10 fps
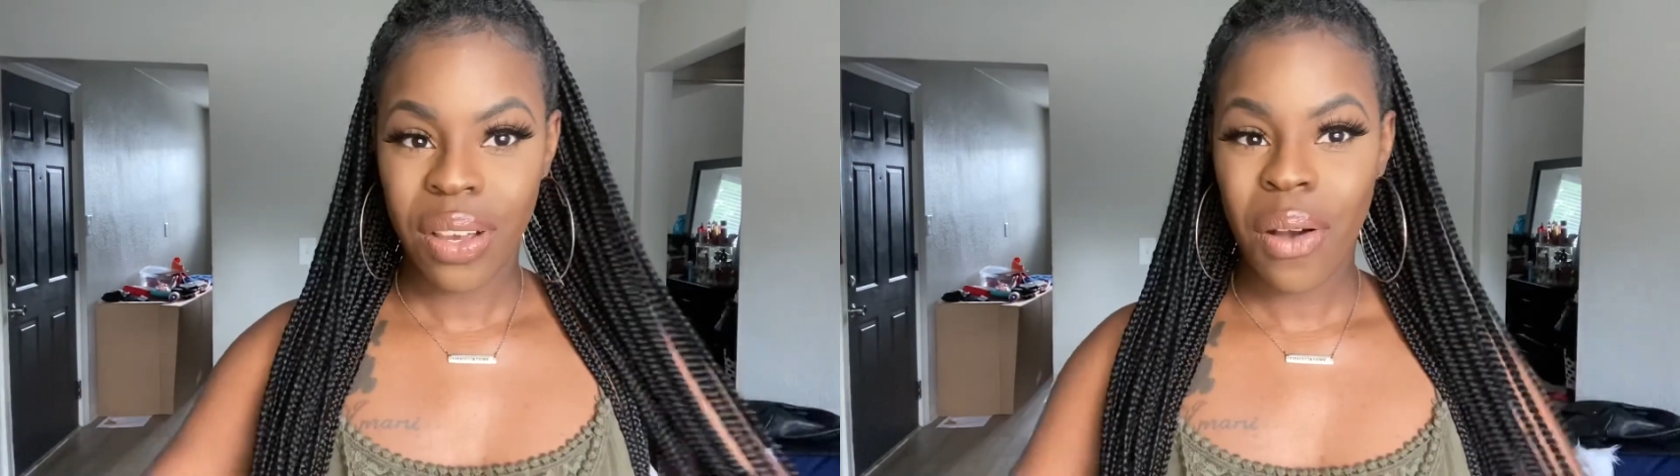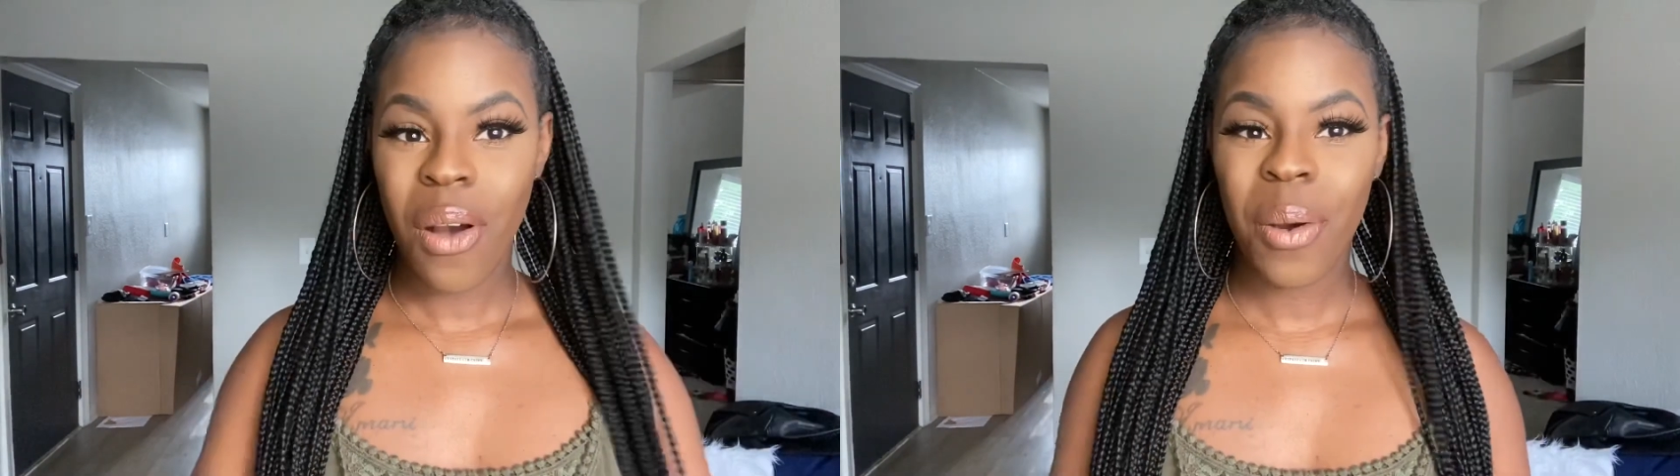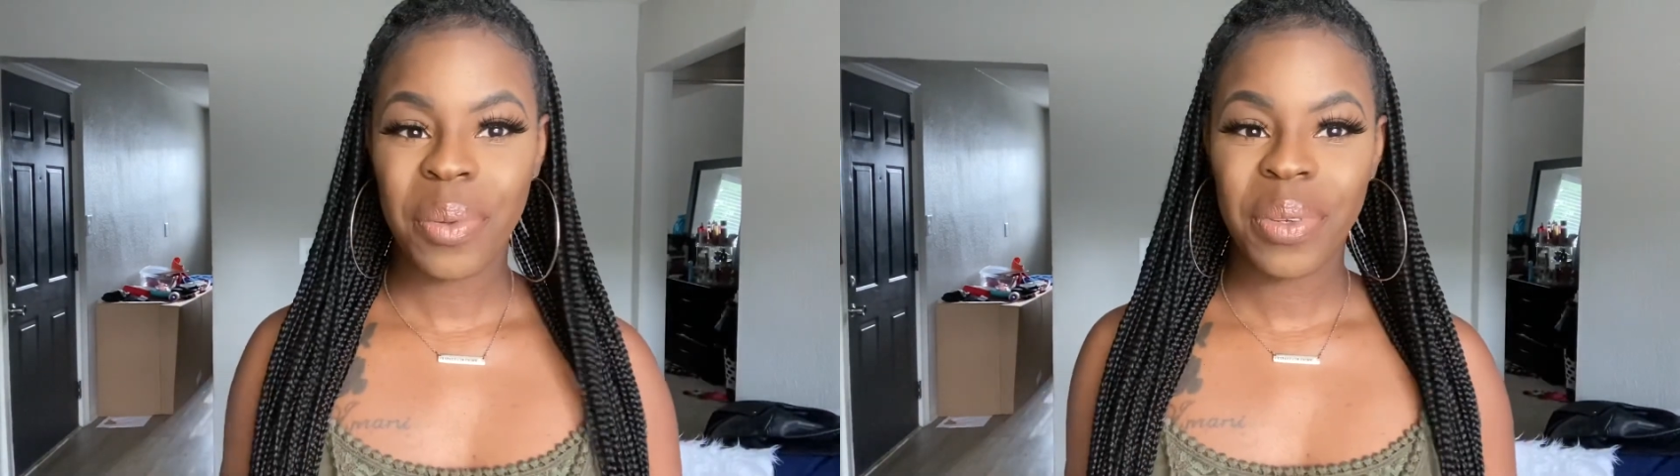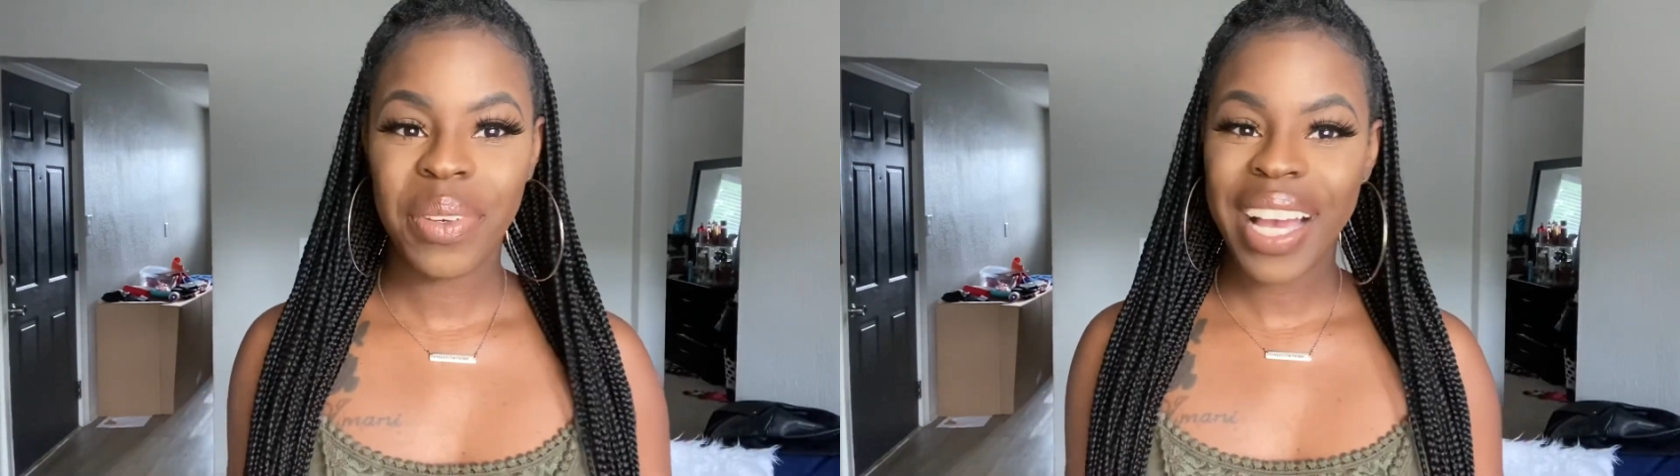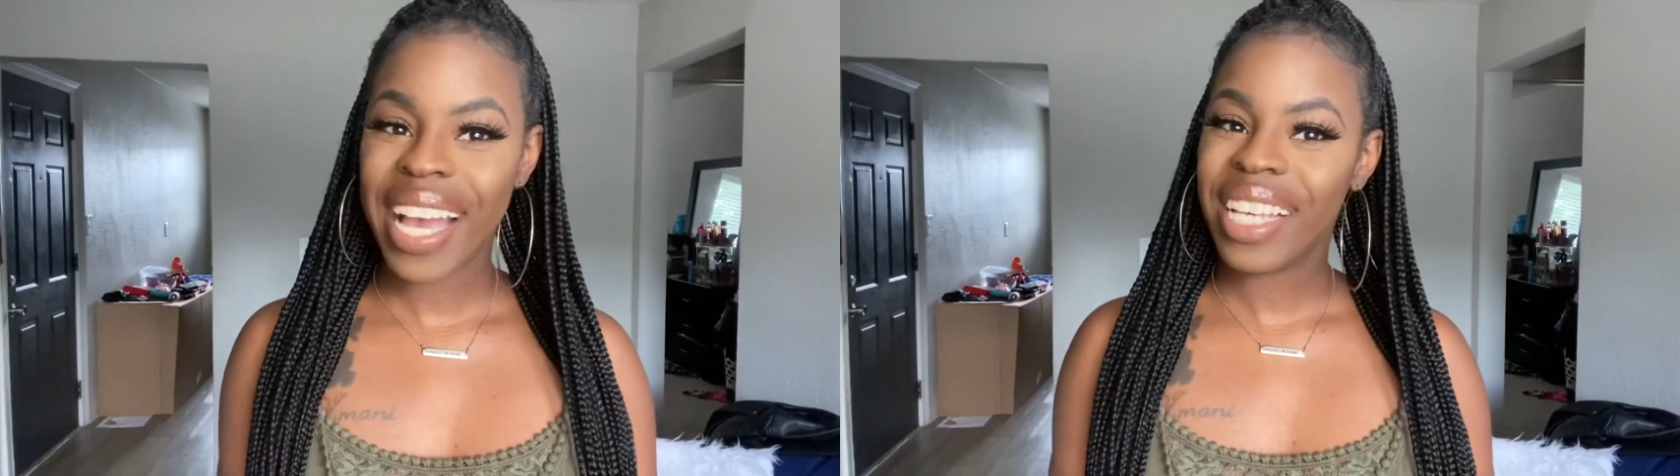I hope you
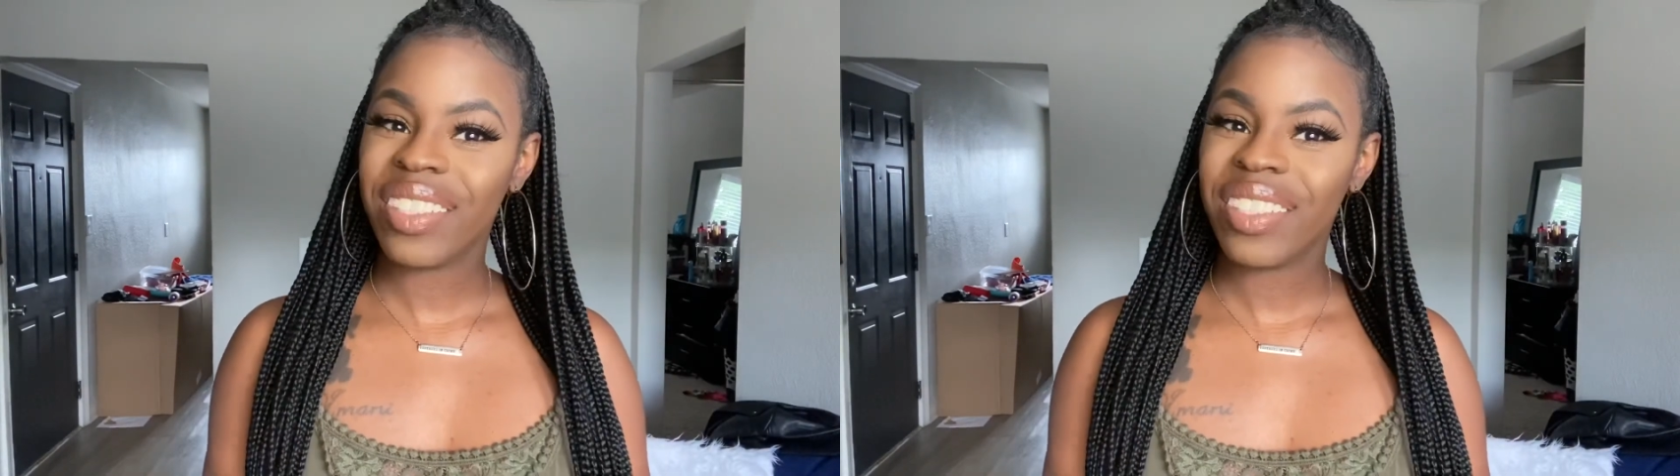guys